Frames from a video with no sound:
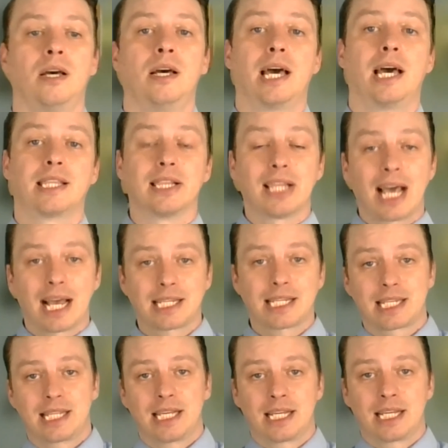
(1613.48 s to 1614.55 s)
And the
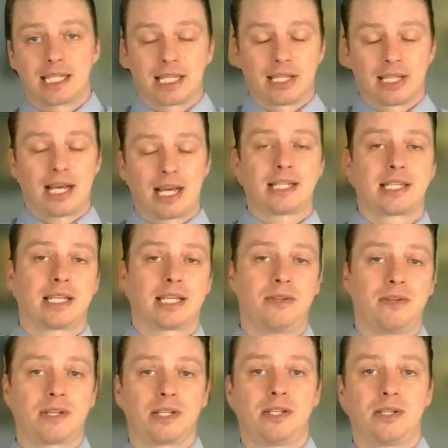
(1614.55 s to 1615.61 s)
last thing
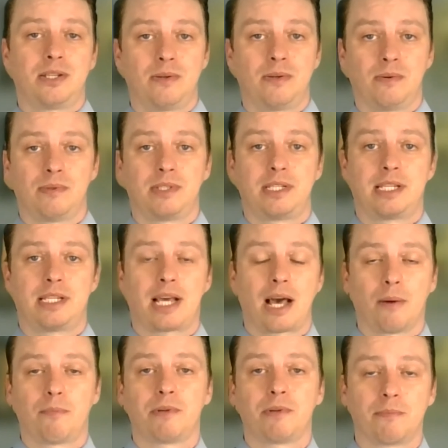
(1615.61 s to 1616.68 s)
you can do to
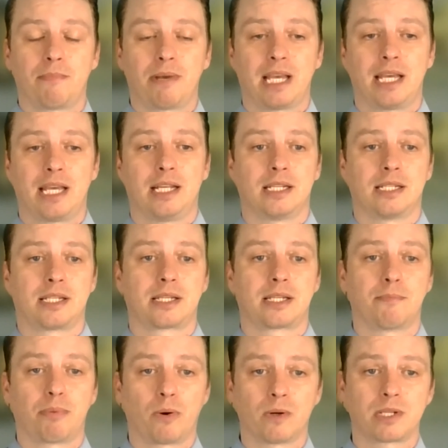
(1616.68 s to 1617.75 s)
help with your pain,
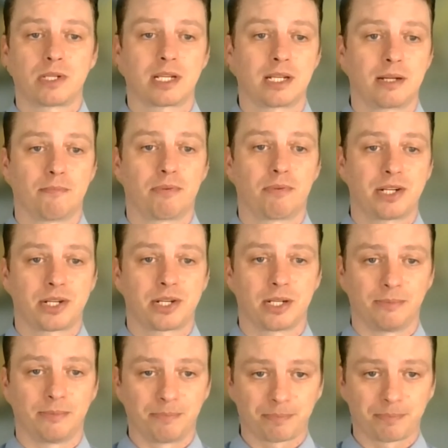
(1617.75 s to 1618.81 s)
supports and compression.